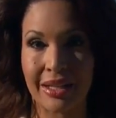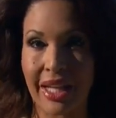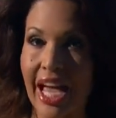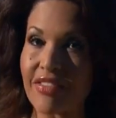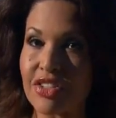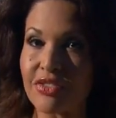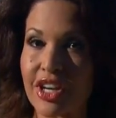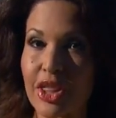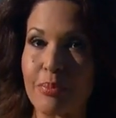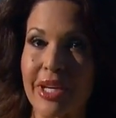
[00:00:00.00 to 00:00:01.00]
Live in
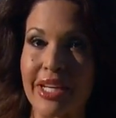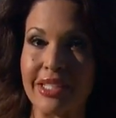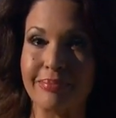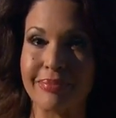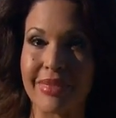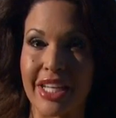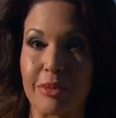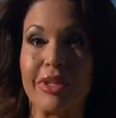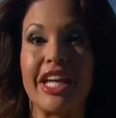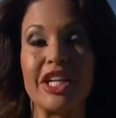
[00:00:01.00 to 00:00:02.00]
front of the bean
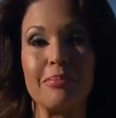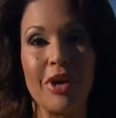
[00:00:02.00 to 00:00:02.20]
in Millennium